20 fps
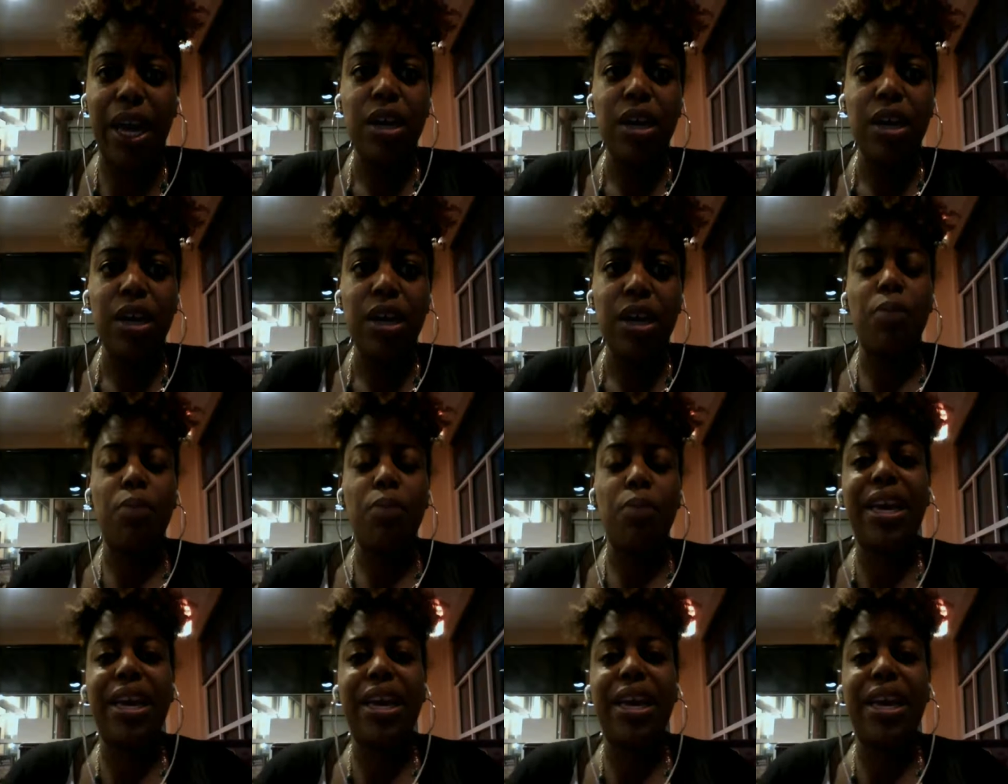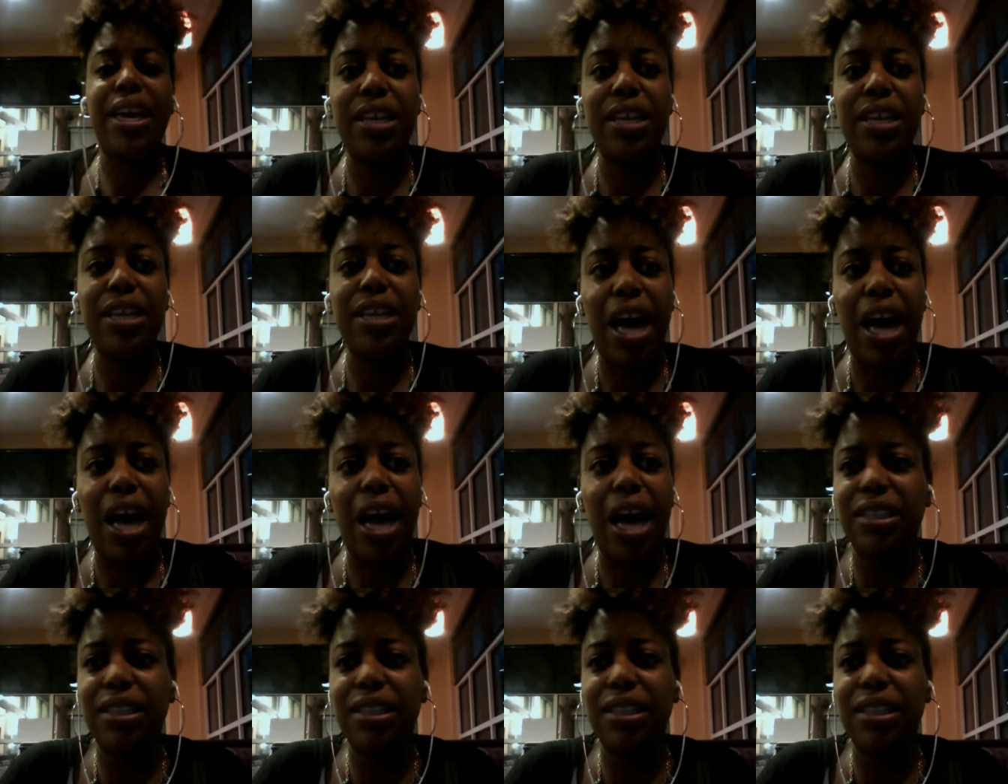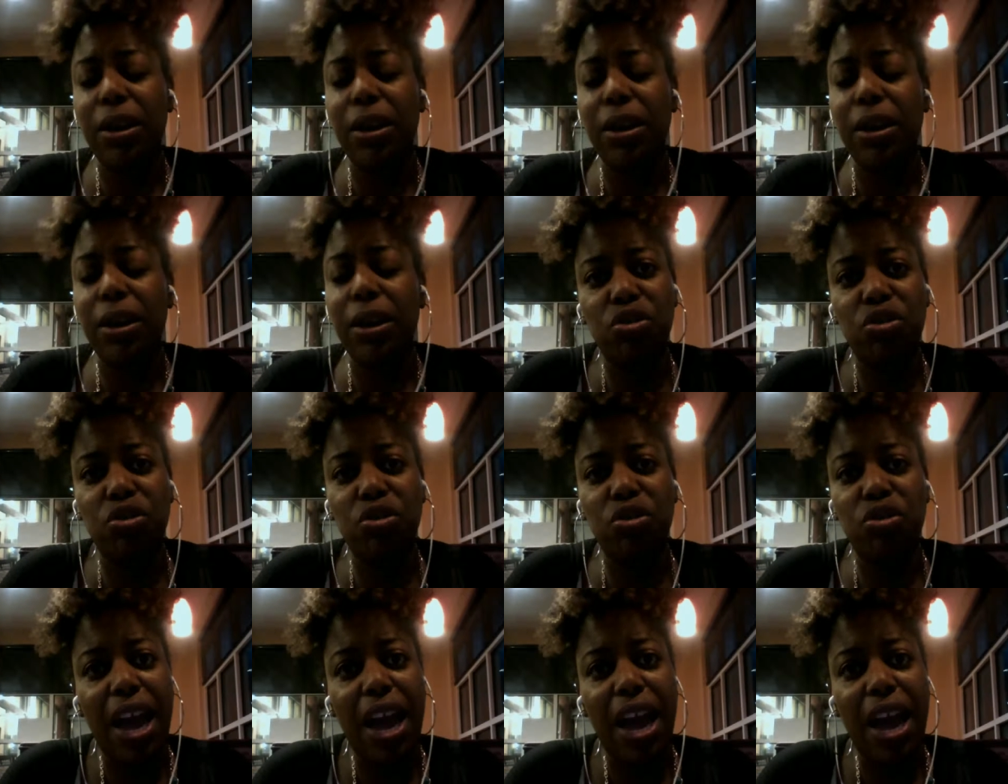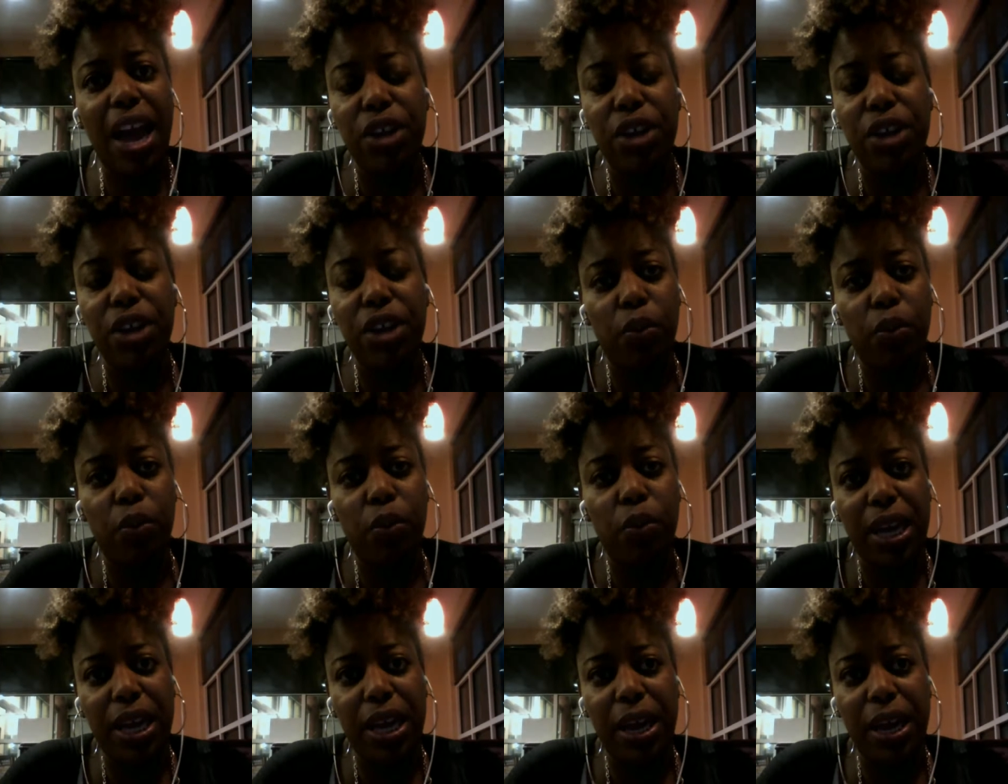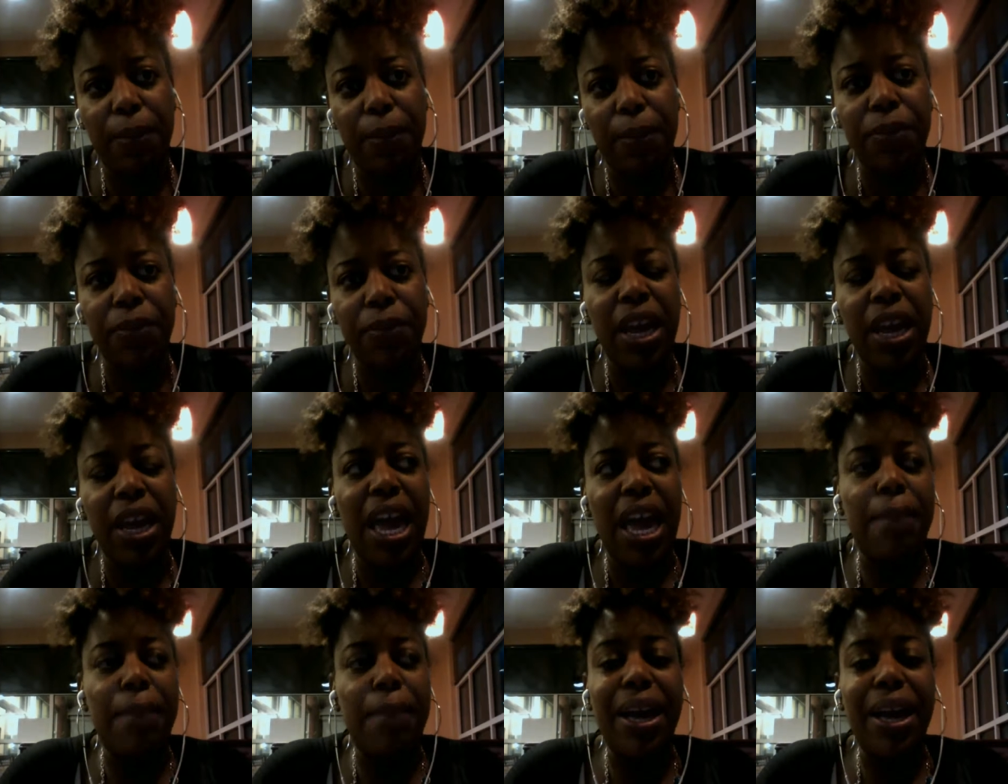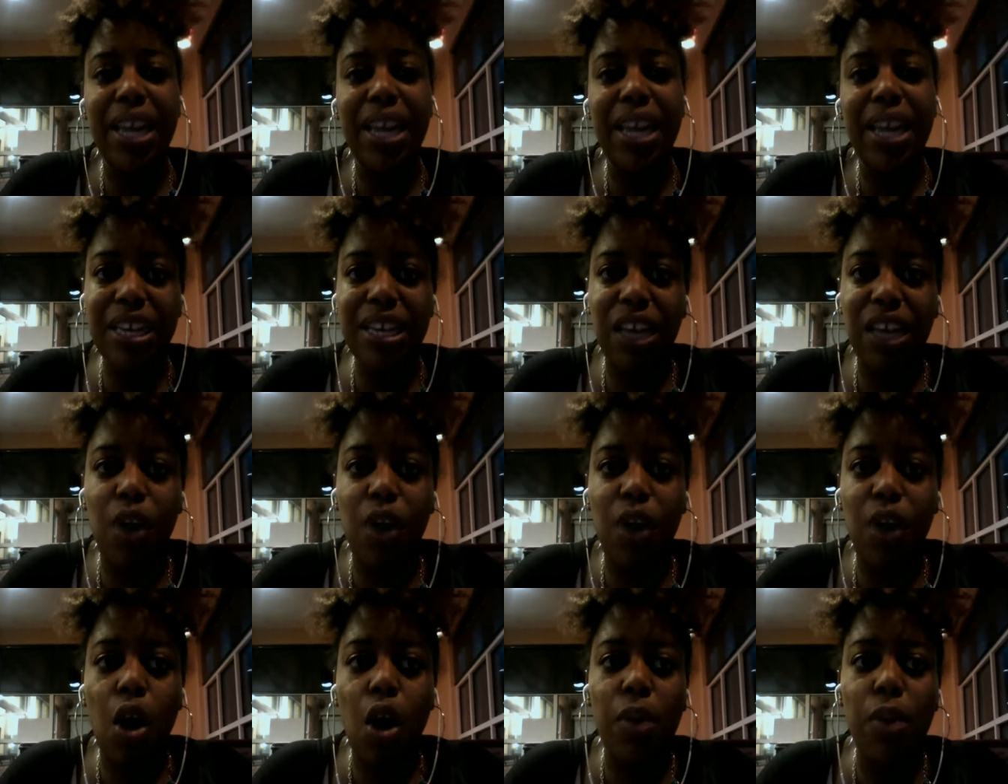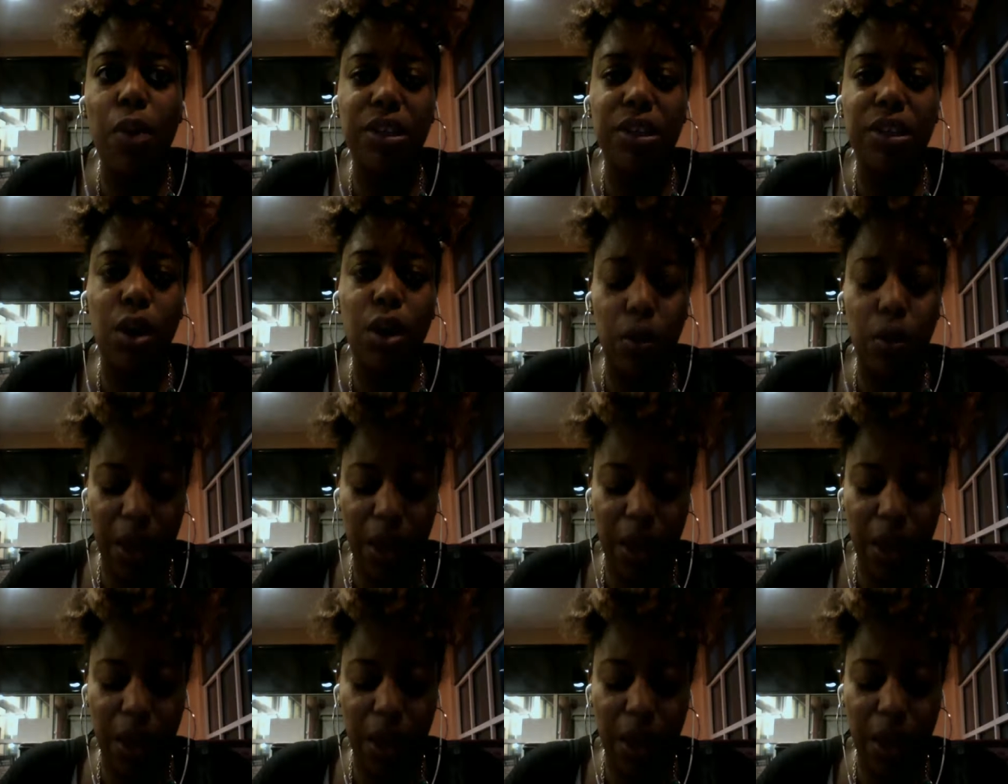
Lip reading: So my kids and I see my children every other weekend, and my kids have always known that